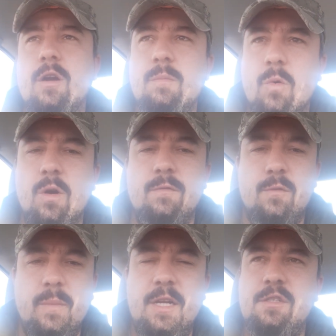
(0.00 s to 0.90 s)
more
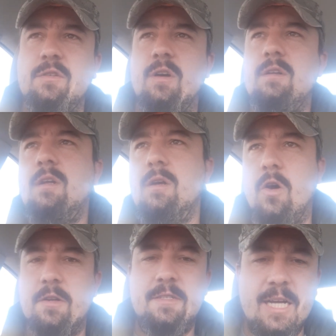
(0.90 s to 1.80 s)
information
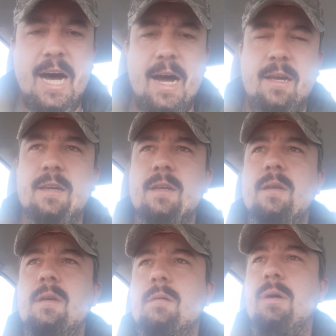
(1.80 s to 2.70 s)
on dock.
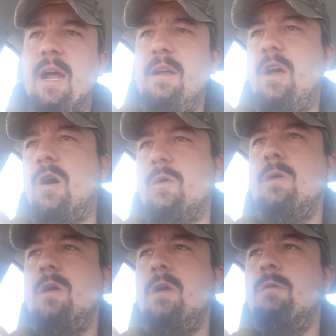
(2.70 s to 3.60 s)
But I know
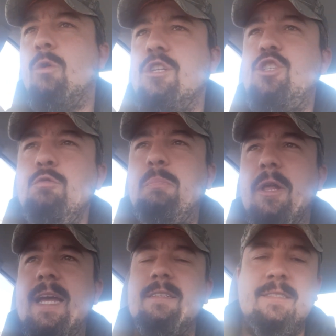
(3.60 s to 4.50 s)
once you
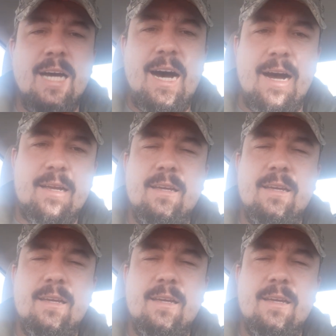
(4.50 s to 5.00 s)
plant dock,